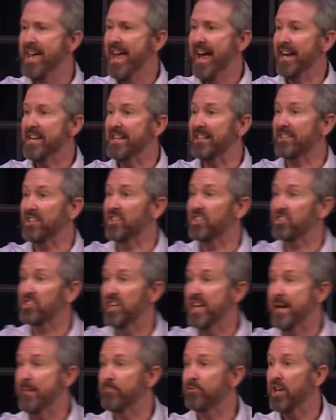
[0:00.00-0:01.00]
And yet at the
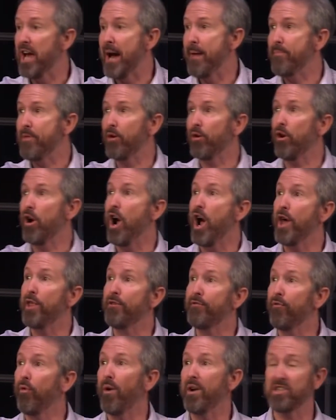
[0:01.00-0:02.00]
same time, there are other
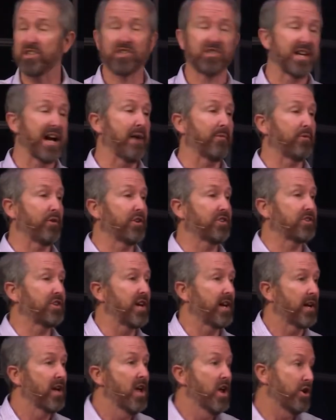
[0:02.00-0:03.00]
voices out there
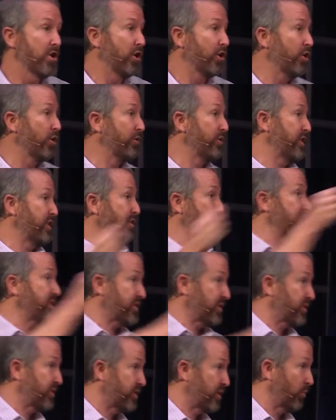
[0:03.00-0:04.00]
saying, no, this
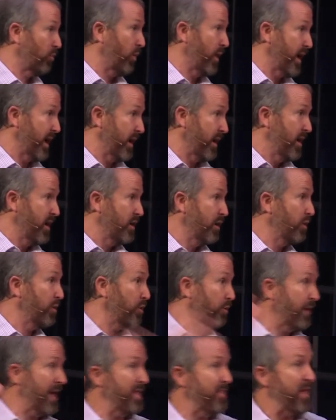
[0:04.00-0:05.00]
is the way. No,
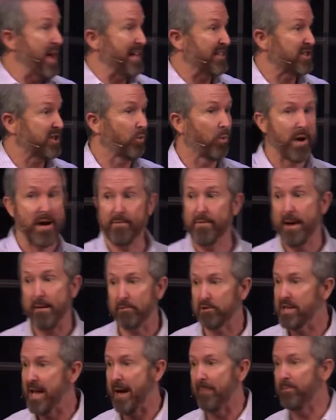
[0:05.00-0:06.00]
that's the way. And that
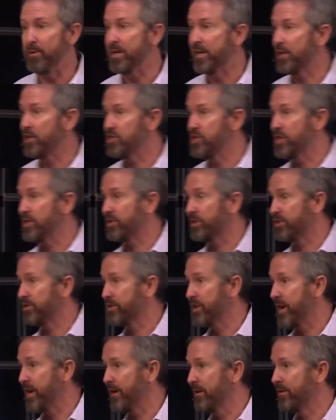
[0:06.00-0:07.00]
was happening in Jesus'
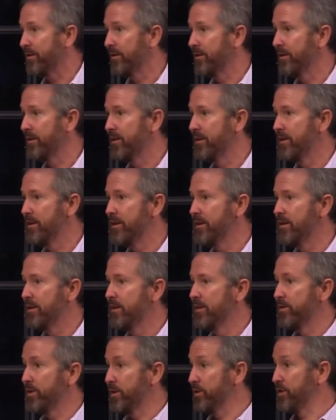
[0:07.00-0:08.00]
day.
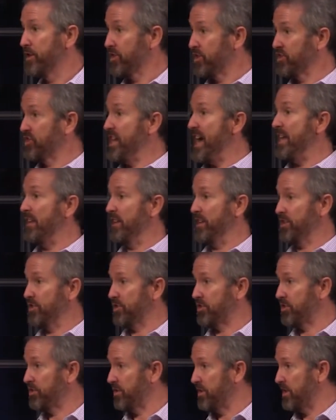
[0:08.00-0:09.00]
The
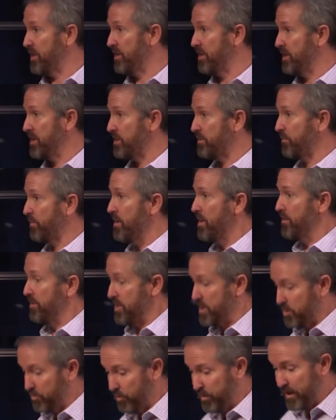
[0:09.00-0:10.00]
zealots, these
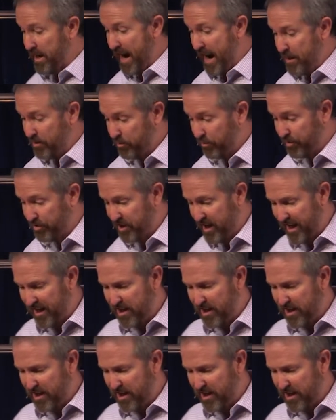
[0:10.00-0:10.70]
were the guys who were saying,